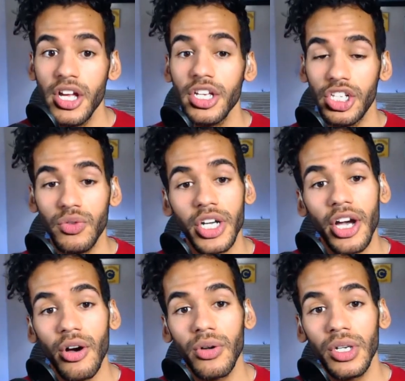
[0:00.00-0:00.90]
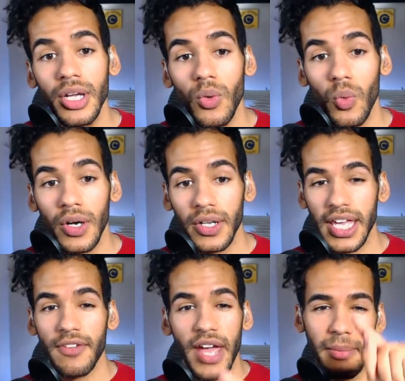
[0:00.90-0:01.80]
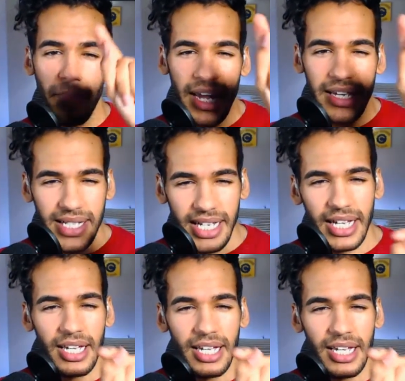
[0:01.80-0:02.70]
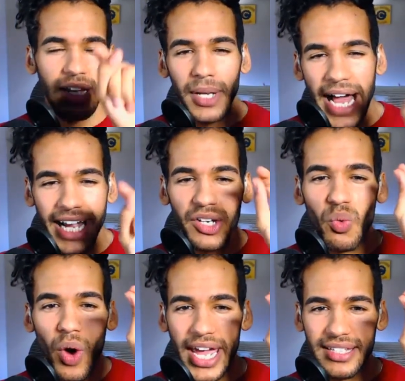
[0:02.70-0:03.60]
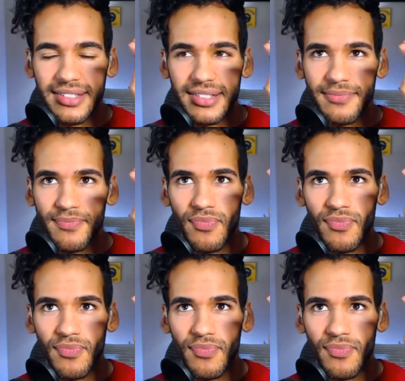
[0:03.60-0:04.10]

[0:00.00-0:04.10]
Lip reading: Unicode will give a basic black and white